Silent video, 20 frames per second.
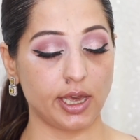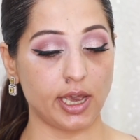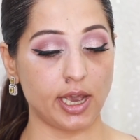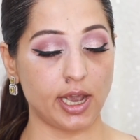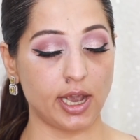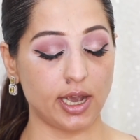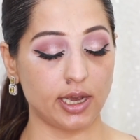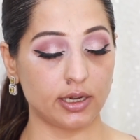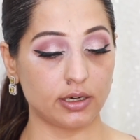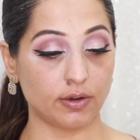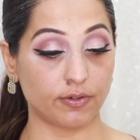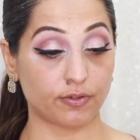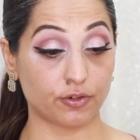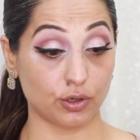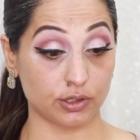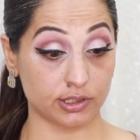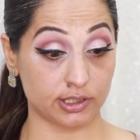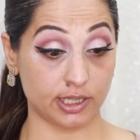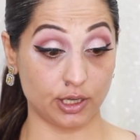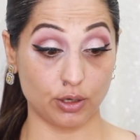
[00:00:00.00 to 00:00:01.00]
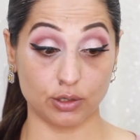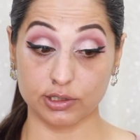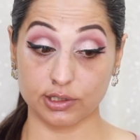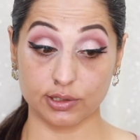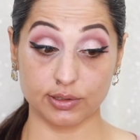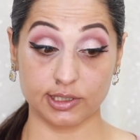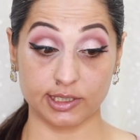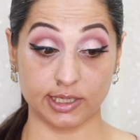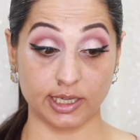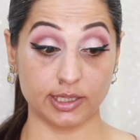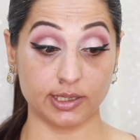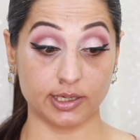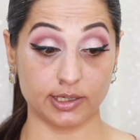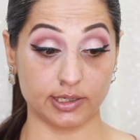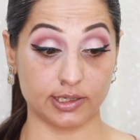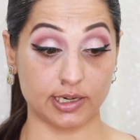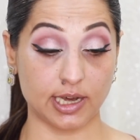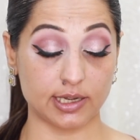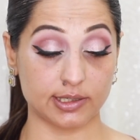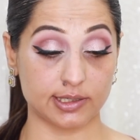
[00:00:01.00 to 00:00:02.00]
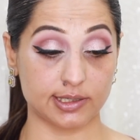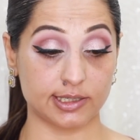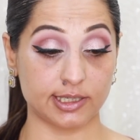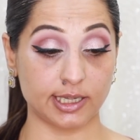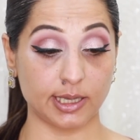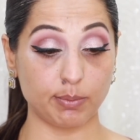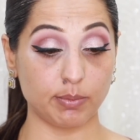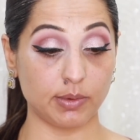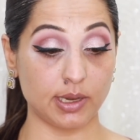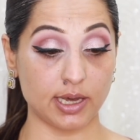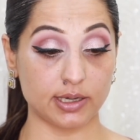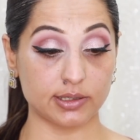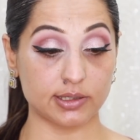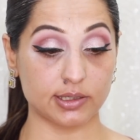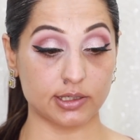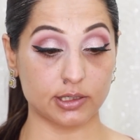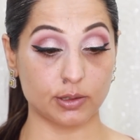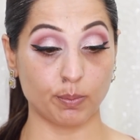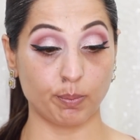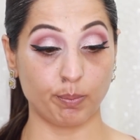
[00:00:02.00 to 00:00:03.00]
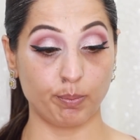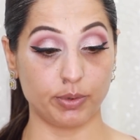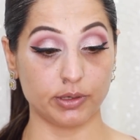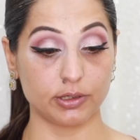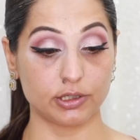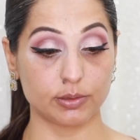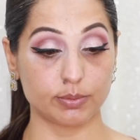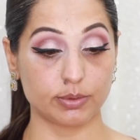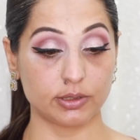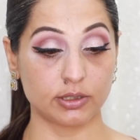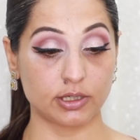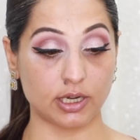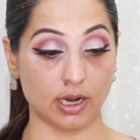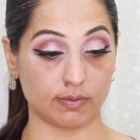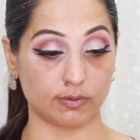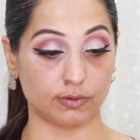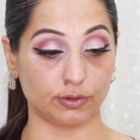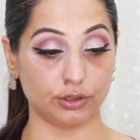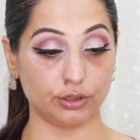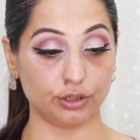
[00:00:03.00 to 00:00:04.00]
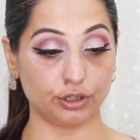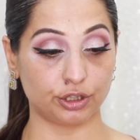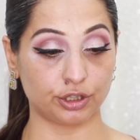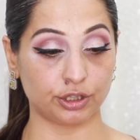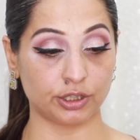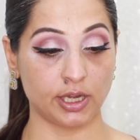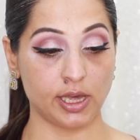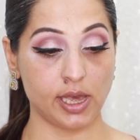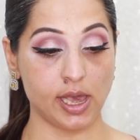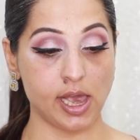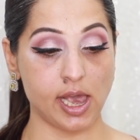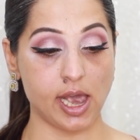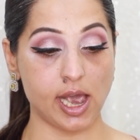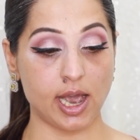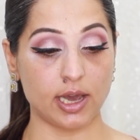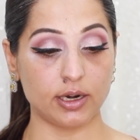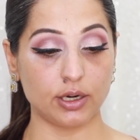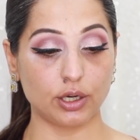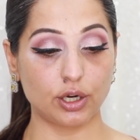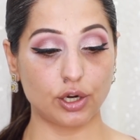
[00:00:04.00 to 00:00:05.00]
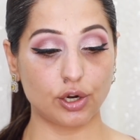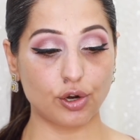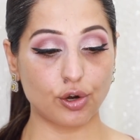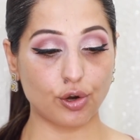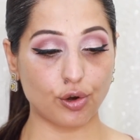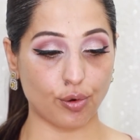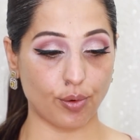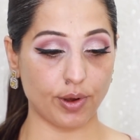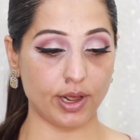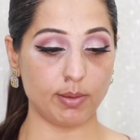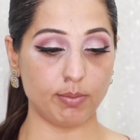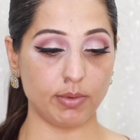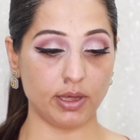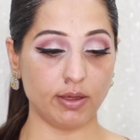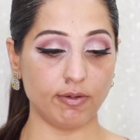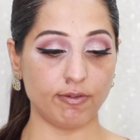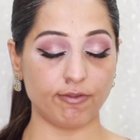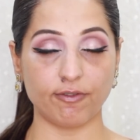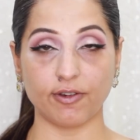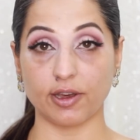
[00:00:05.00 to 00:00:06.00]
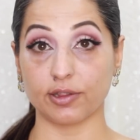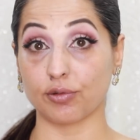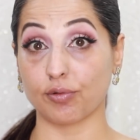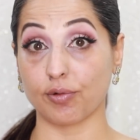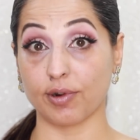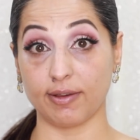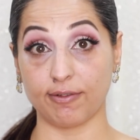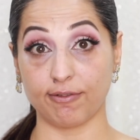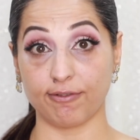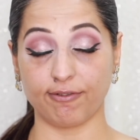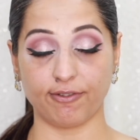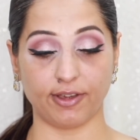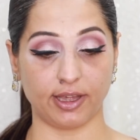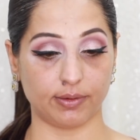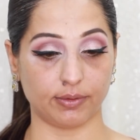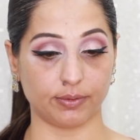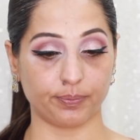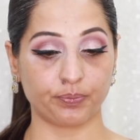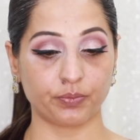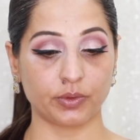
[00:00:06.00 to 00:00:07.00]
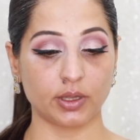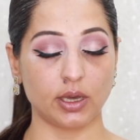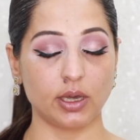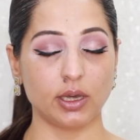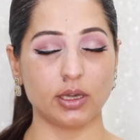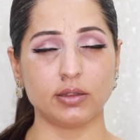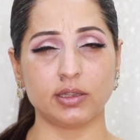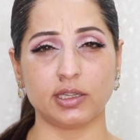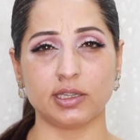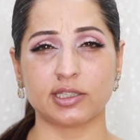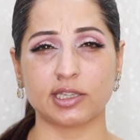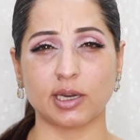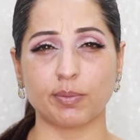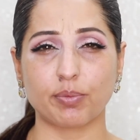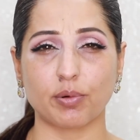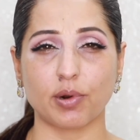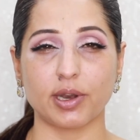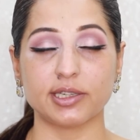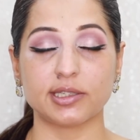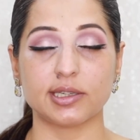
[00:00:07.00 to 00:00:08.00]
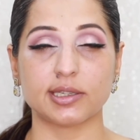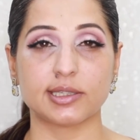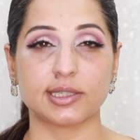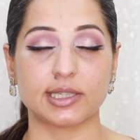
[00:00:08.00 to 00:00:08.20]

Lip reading: And of course they also say that it has seamless buildable coverage and a creamy feathery feel. These are priced at